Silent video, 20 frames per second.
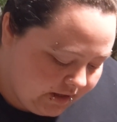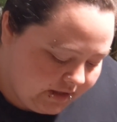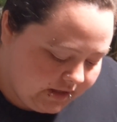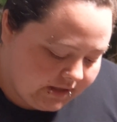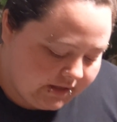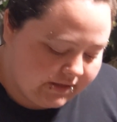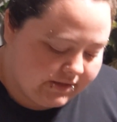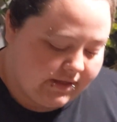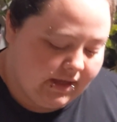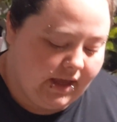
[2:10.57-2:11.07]

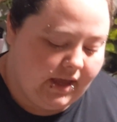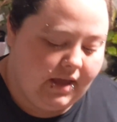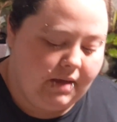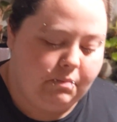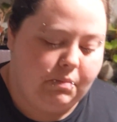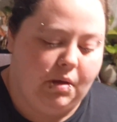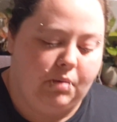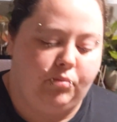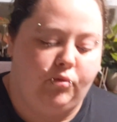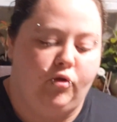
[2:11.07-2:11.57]
is a
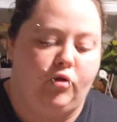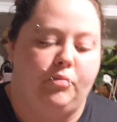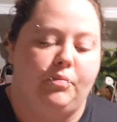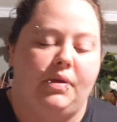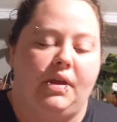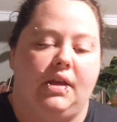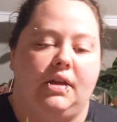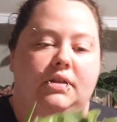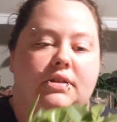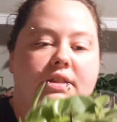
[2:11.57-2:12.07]

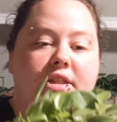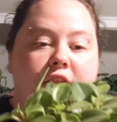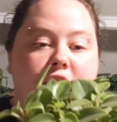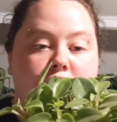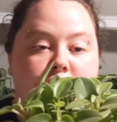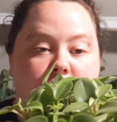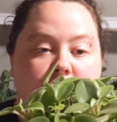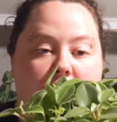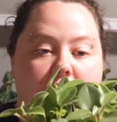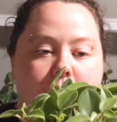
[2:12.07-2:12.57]
Peperomia
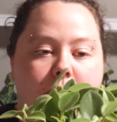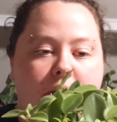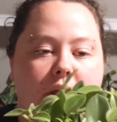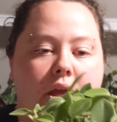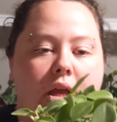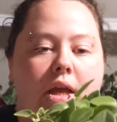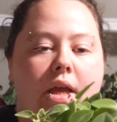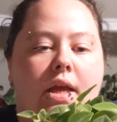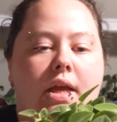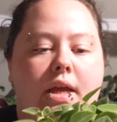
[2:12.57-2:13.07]
teardrop.
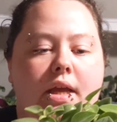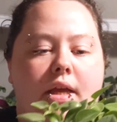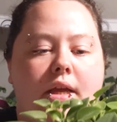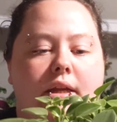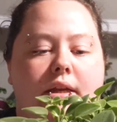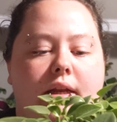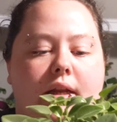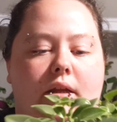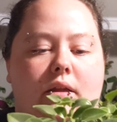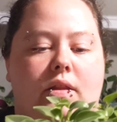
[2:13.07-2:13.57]

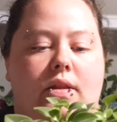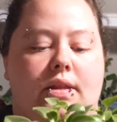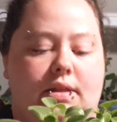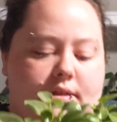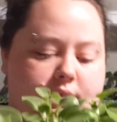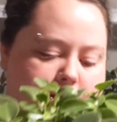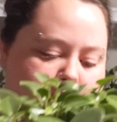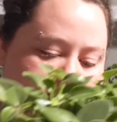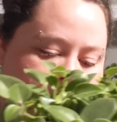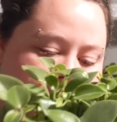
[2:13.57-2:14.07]
Now
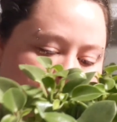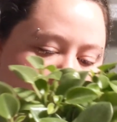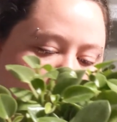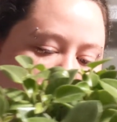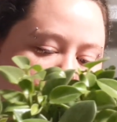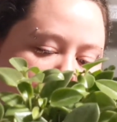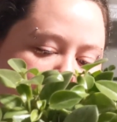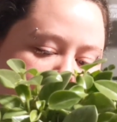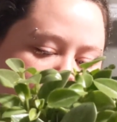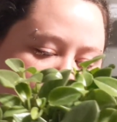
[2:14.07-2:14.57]
this,
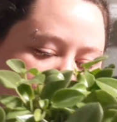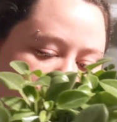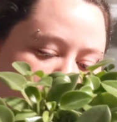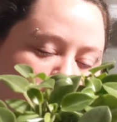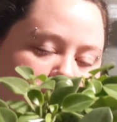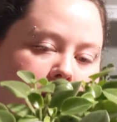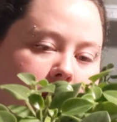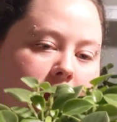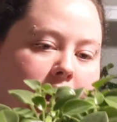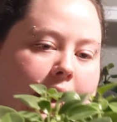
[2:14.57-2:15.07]

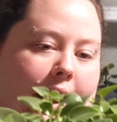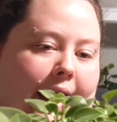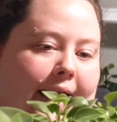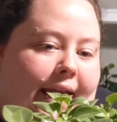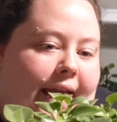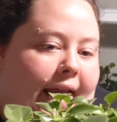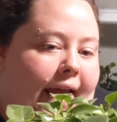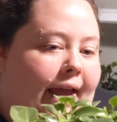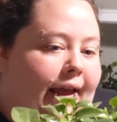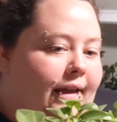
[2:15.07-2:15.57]
I
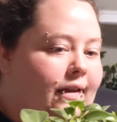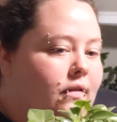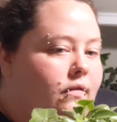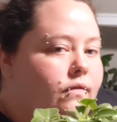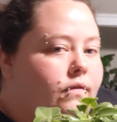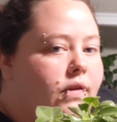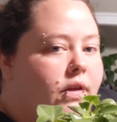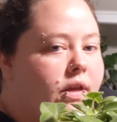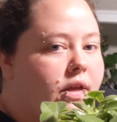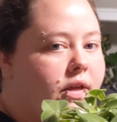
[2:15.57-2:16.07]

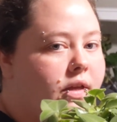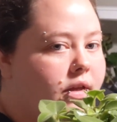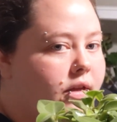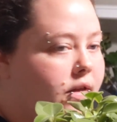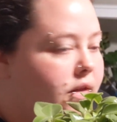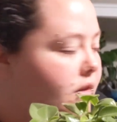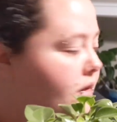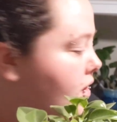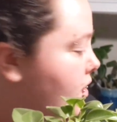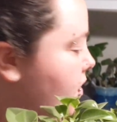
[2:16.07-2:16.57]
have
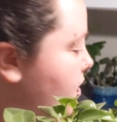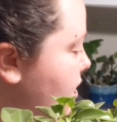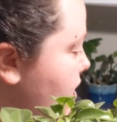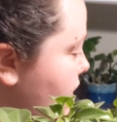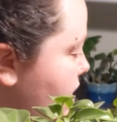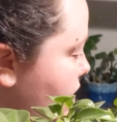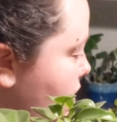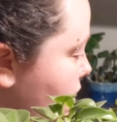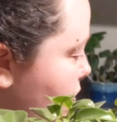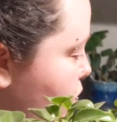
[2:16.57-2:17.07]

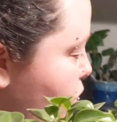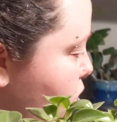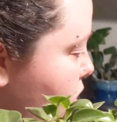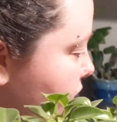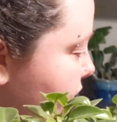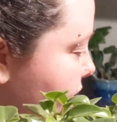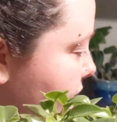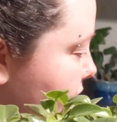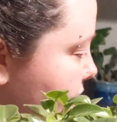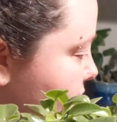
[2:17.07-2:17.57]

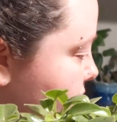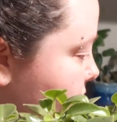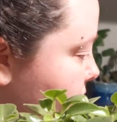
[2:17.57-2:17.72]
one that's